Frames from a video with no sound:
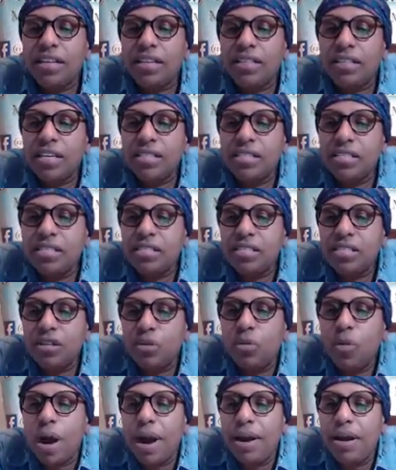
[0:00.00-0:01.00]
does the
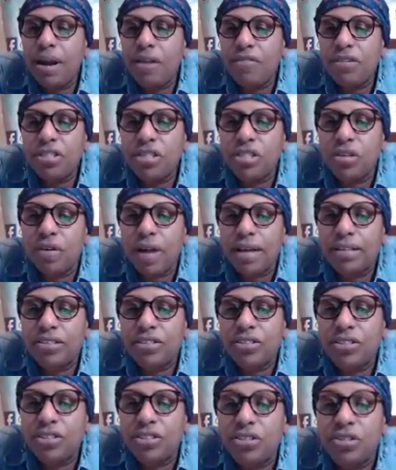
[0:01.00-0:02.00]
steel wire ever
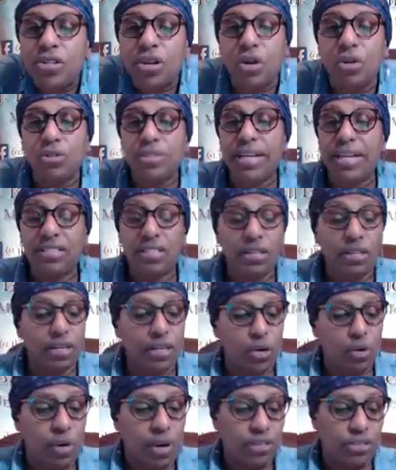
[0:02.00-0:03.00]
scratch the stones? That's a
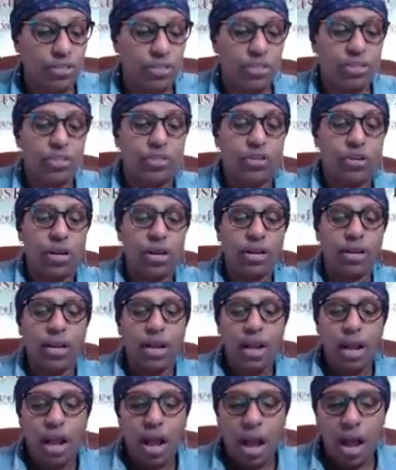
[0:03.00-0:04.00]
good question, Sean.
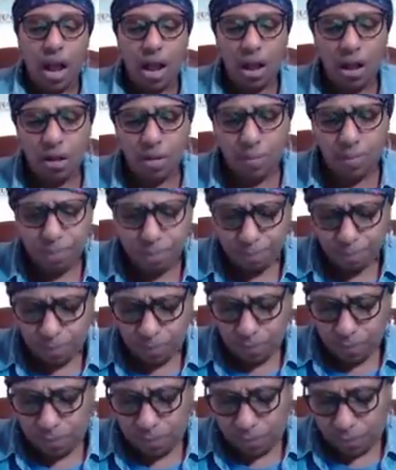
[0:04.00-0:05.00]

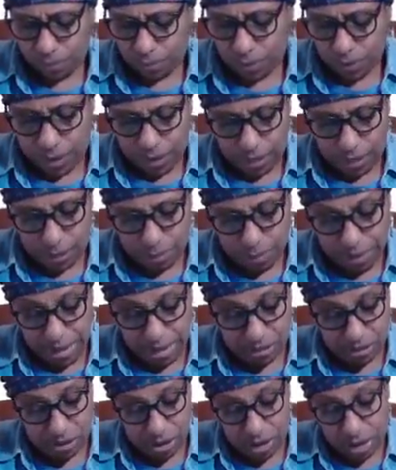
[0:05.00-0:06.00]
It
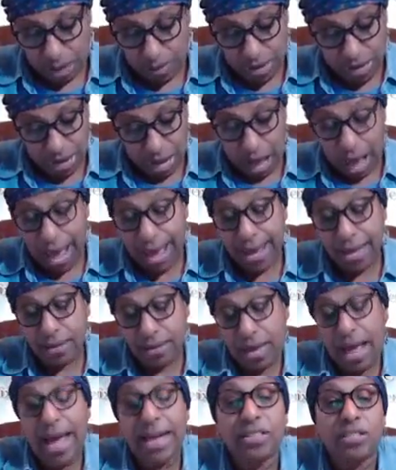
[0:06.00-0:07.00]
depends on. I mean,
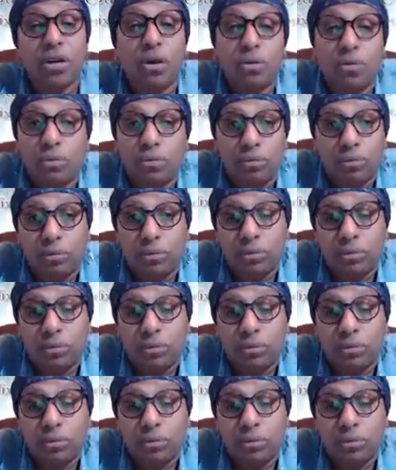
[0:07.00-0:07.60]
I don't